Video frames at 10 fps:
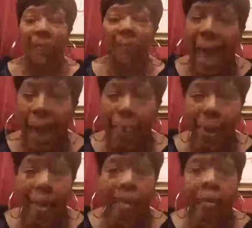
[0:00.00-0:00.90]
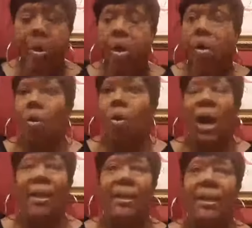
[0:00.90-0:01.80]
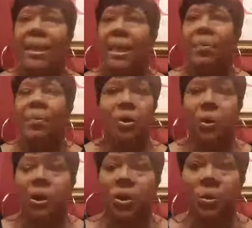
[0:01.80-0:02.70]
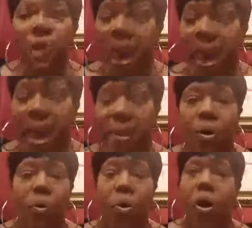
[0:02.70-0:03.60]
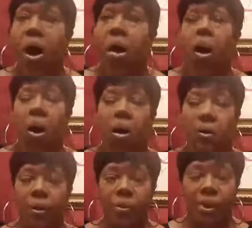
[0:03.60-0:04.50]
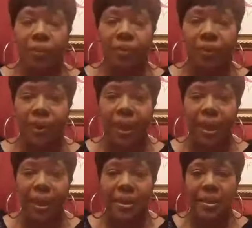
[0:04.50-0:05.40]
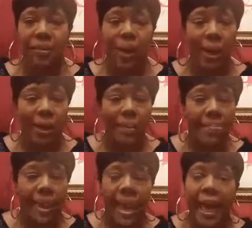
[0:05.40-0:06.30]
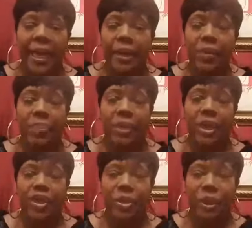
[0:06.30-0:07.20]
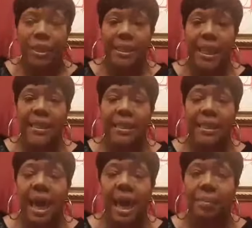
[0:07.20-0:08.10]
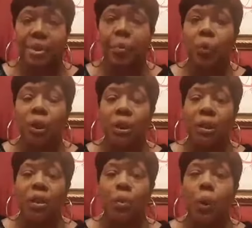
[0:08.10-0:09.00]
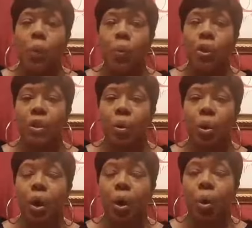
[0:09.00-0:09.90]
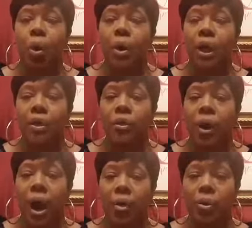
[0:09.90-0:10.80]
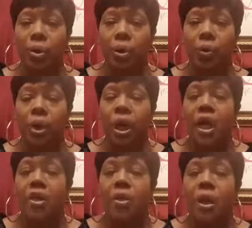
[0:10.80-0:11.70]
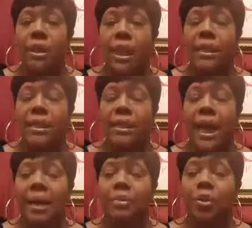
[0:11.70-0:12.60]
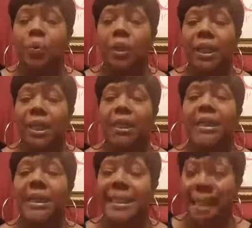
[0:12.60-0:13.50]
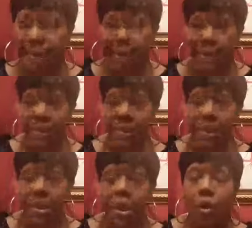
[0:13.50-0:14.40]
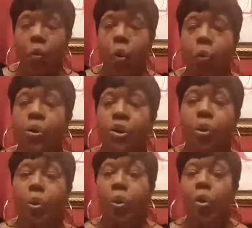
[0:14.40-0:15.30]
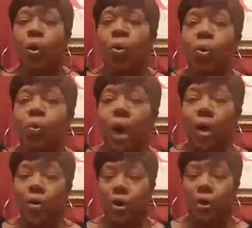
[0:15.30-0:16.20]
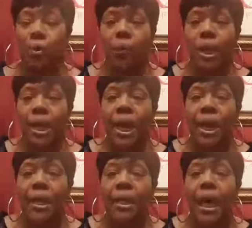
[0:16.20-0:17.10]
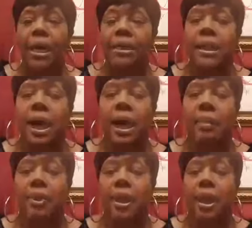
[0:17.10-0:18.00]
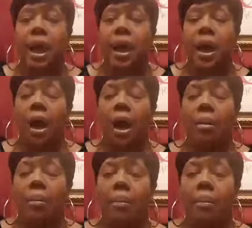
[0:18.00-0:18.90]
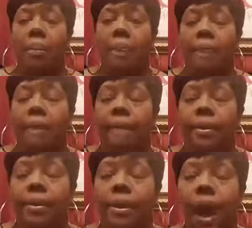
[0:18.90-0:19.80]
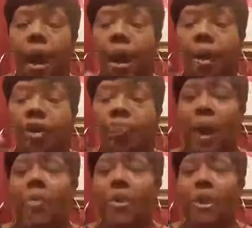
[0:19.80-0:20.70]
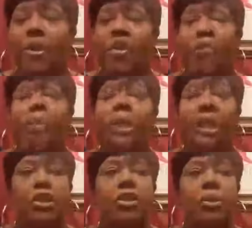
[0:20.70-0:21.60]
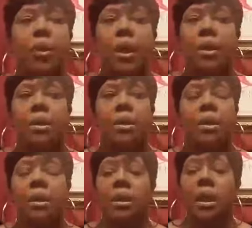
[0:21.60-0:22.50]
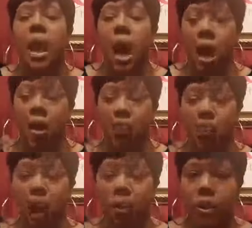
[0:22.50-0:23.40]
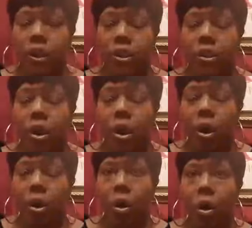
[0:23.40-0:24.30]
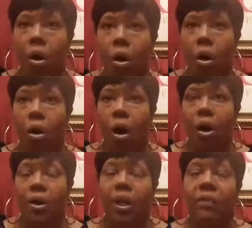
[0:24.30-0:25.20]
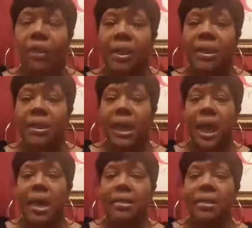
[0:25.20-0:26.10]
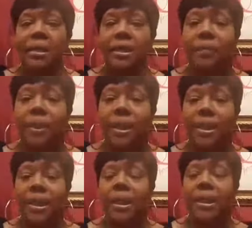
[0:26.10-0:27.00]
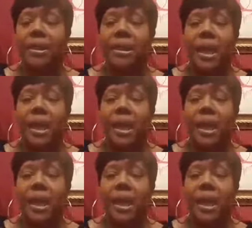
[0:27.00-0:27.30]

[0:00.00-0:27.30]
happen. Or I didn't think he was going to do that, or all of those different things, right? And it was because you didn't take the time to really look what was going on in your household. You didn't take the time to really assess what was going on around you. And a lot of times, our spouses are speaking to us. Our spouses or giving us signs and giving us hints,